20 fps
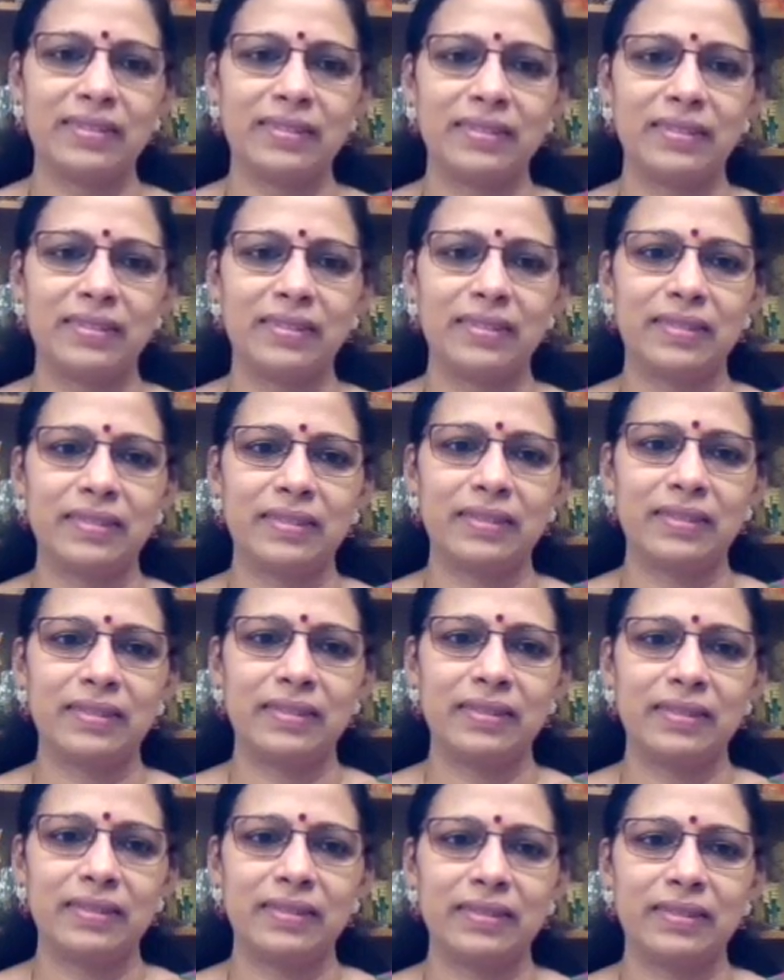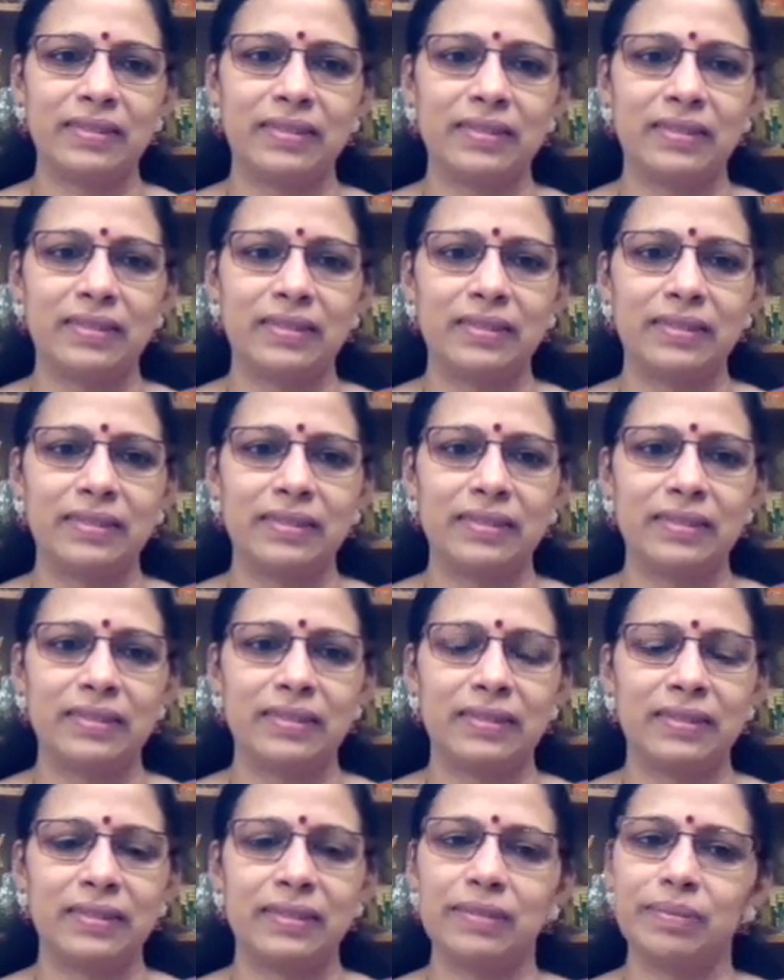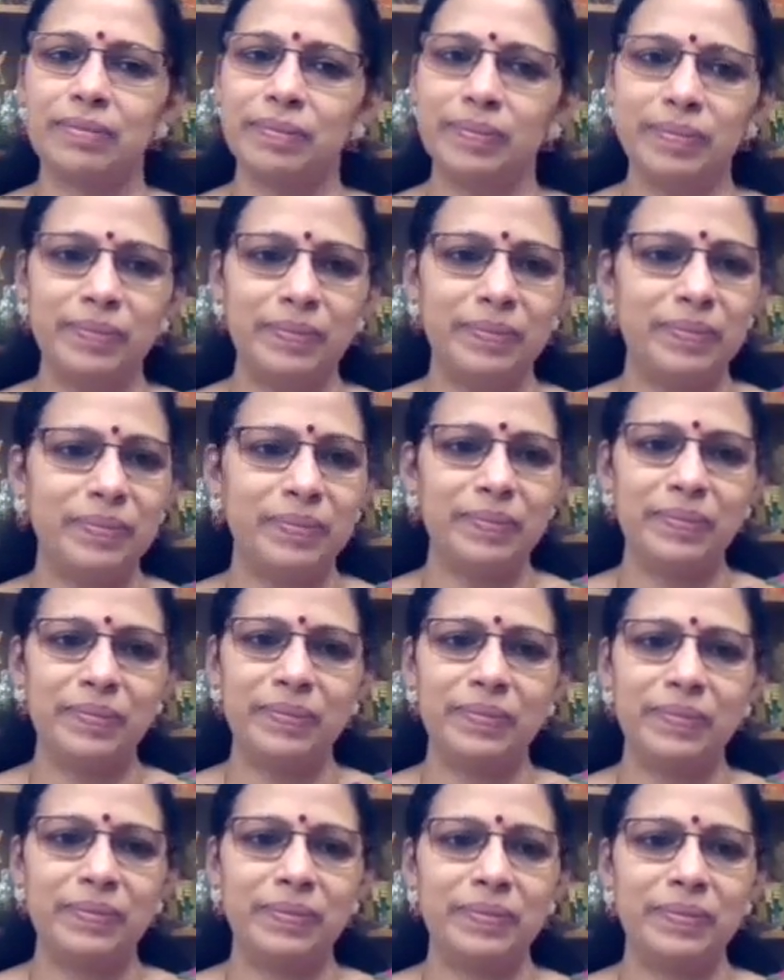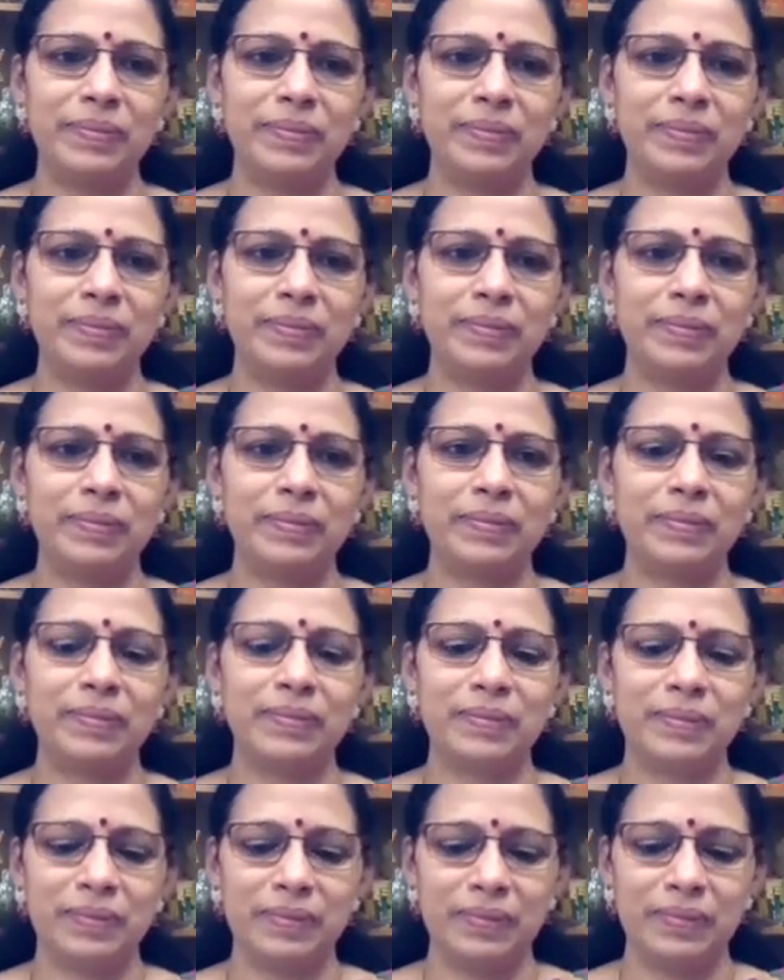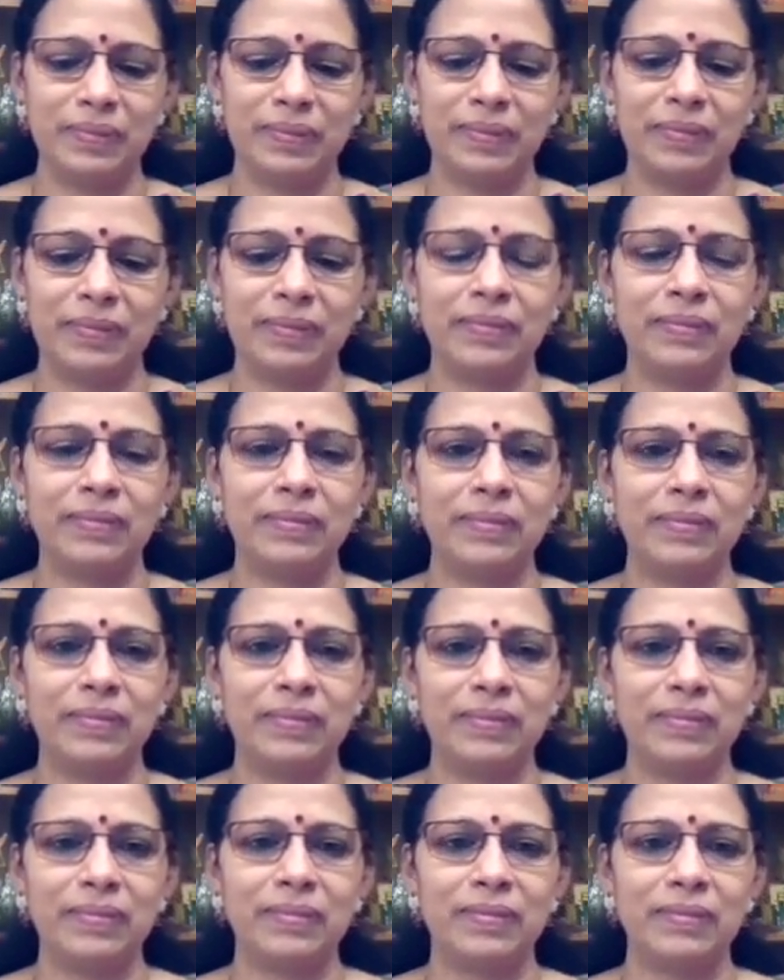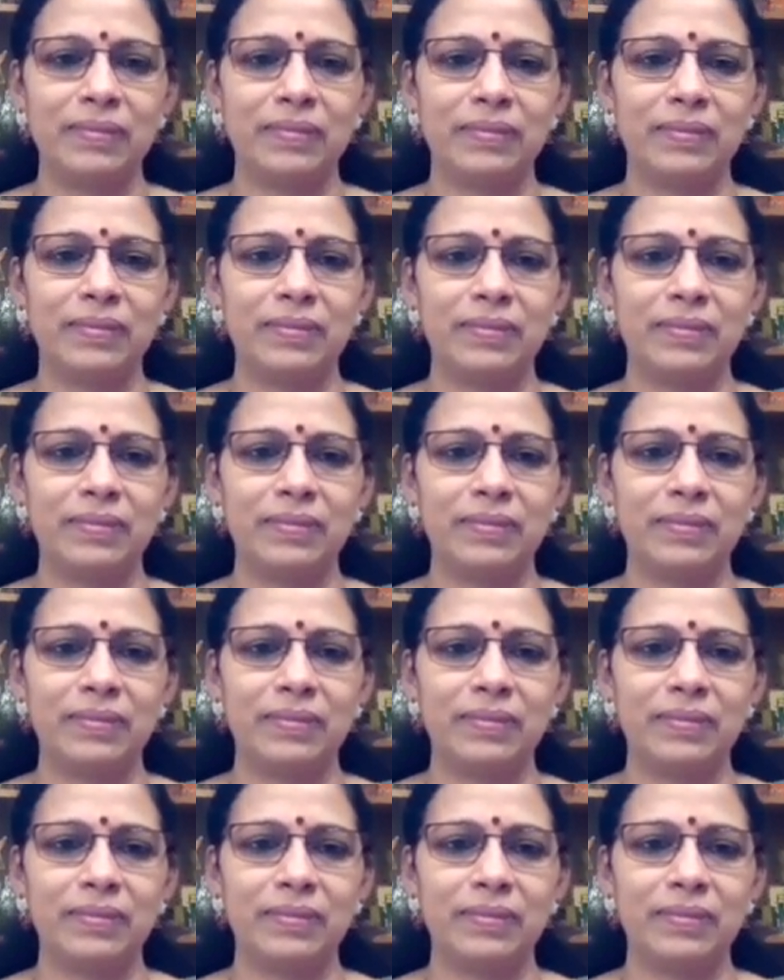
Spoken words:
(silent)